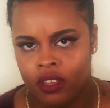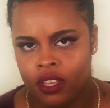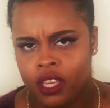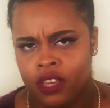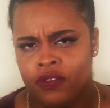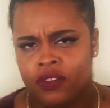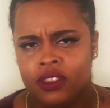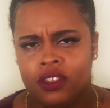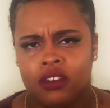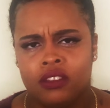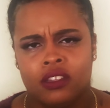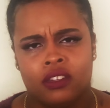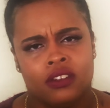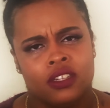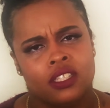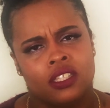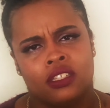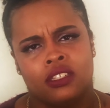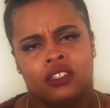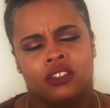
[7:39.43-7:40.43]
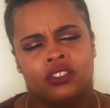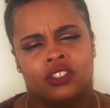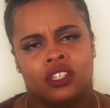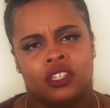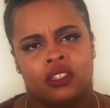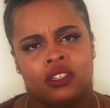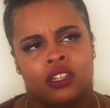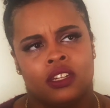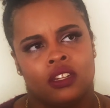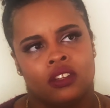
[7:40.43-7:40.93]
Even though there is a
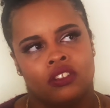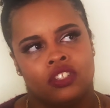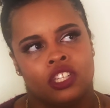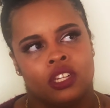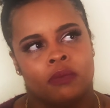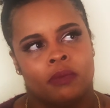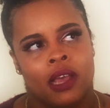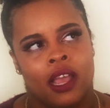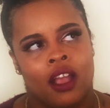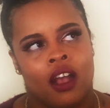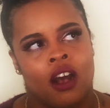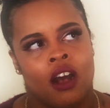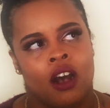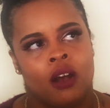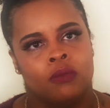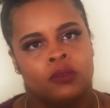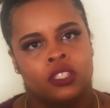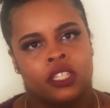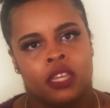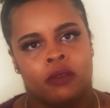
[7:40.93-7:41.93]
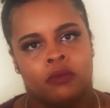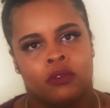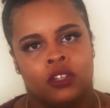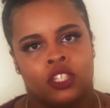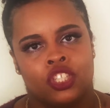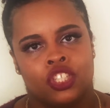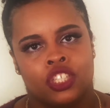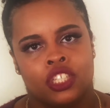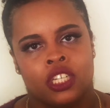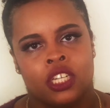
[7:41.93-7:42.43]
lotion, the lotion by Shea
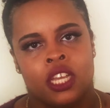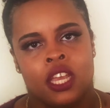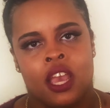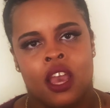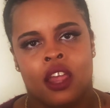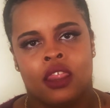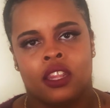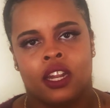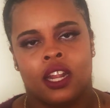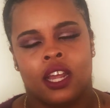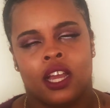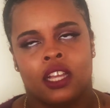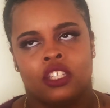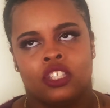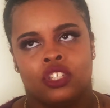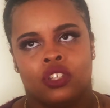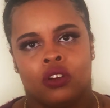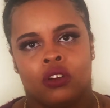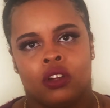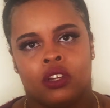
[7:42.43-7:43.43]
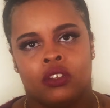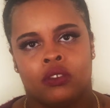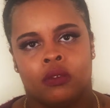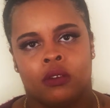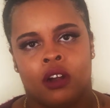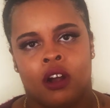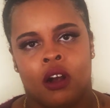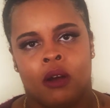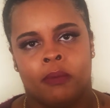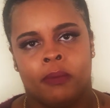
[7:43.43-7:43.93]
Moisture that I had showed on you
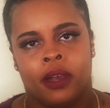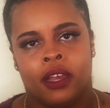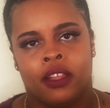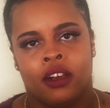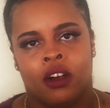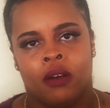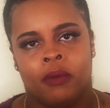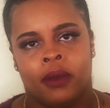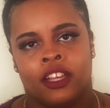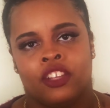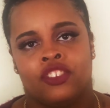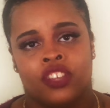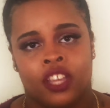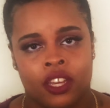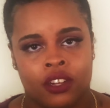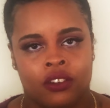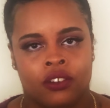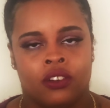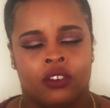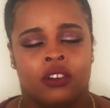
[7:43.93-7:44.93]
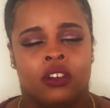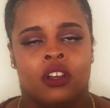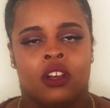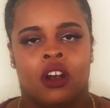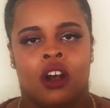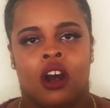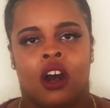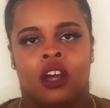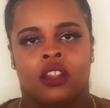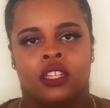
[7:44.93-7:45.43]
on my channel
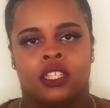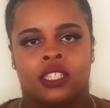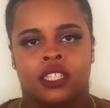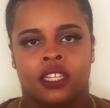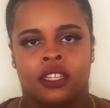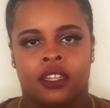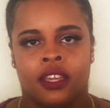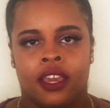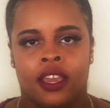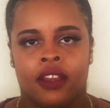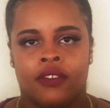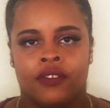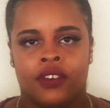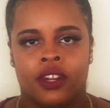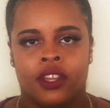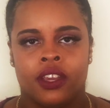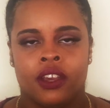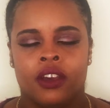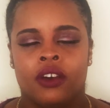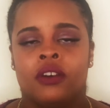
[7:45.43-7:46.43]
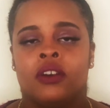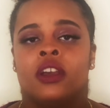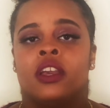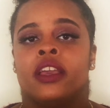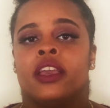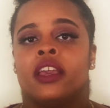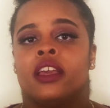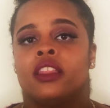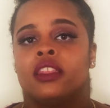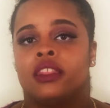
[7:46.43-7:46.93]
on the skincare video,
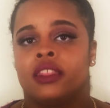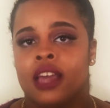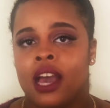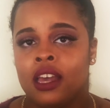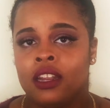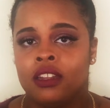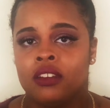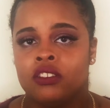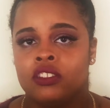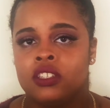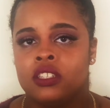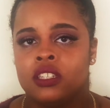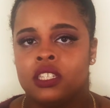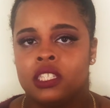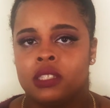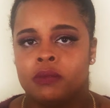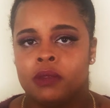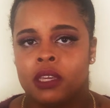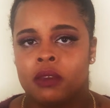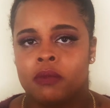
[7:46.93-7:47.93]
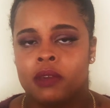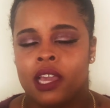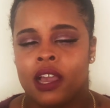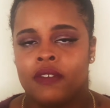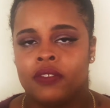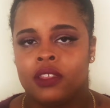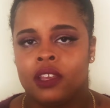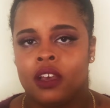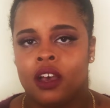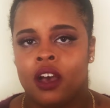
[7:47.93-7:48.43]
that lotion doesn't make me
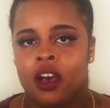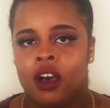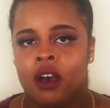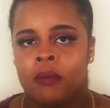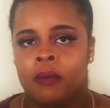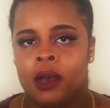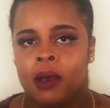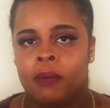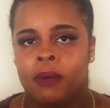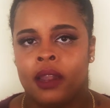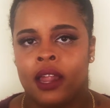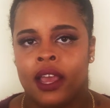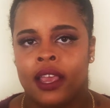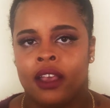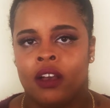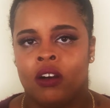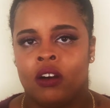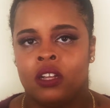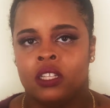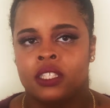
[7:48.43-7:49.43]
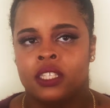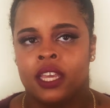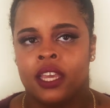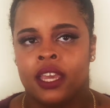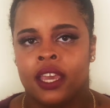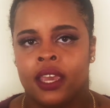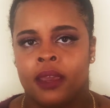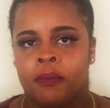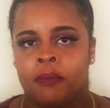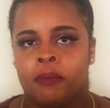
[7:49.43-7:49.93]
have to apply it all
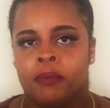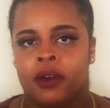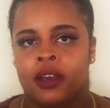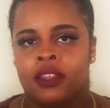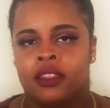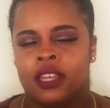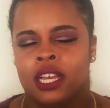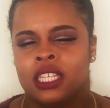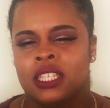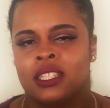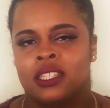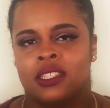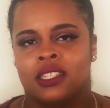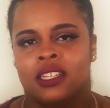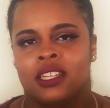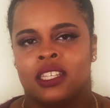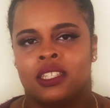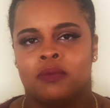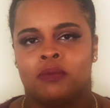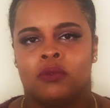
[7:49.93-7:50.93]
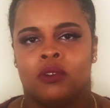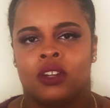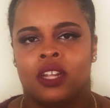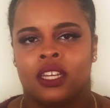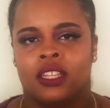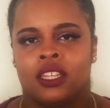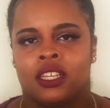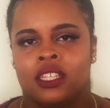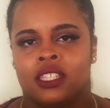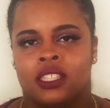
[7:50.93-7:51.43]
day, but it's more
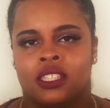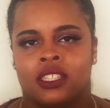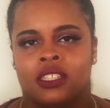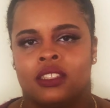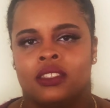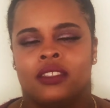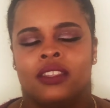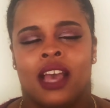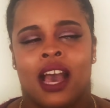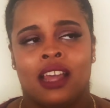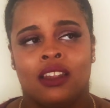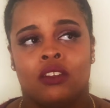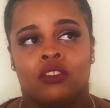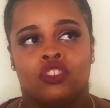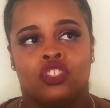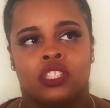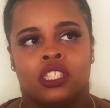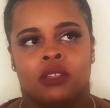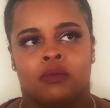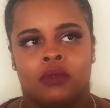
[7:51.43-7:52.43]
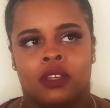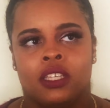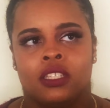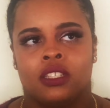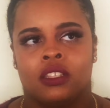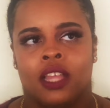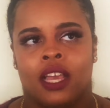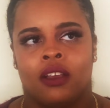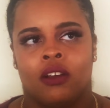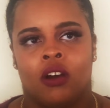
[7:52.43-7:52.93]
like that lotion to me
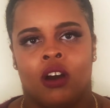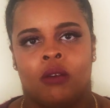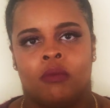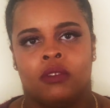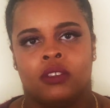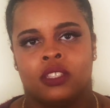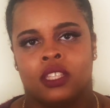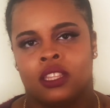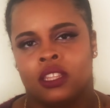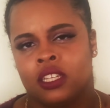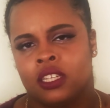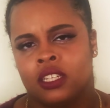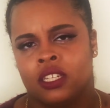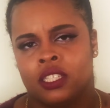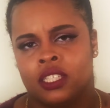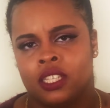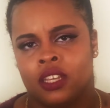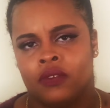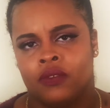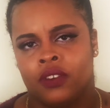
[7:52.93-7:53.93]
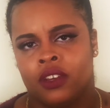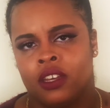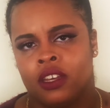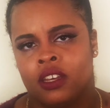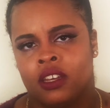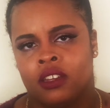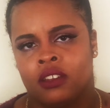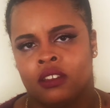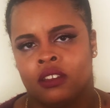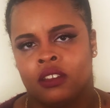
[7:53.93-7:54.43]
is like almost the thickness of
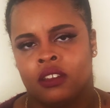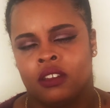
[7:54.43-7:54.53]
a